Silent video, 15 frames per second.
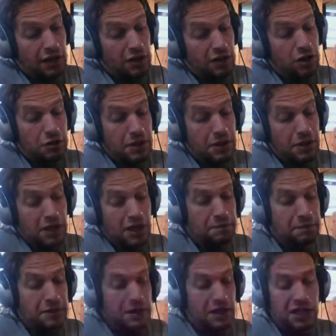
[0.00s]
no, it'd be
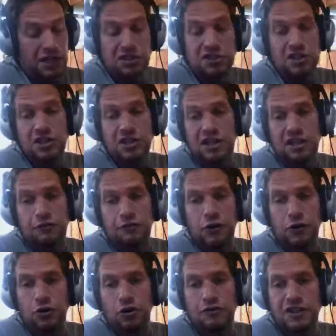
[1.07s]
easy to take a
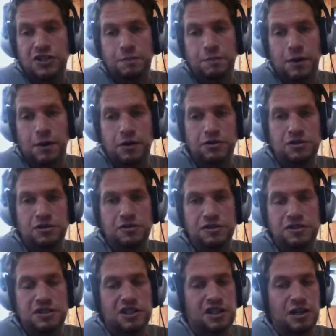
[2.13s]
photo of each poster
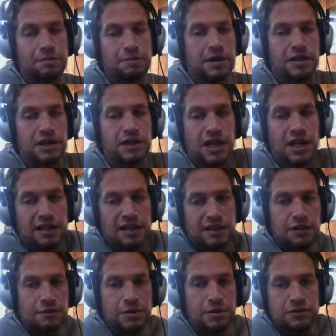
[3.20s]
and stick it up online.
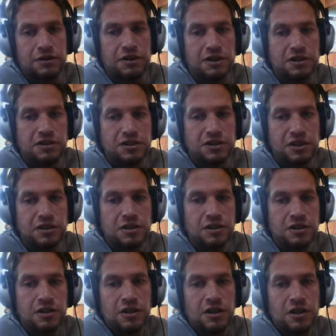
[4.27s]
That would be very easy.
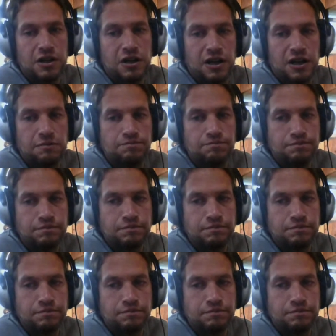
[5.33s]
My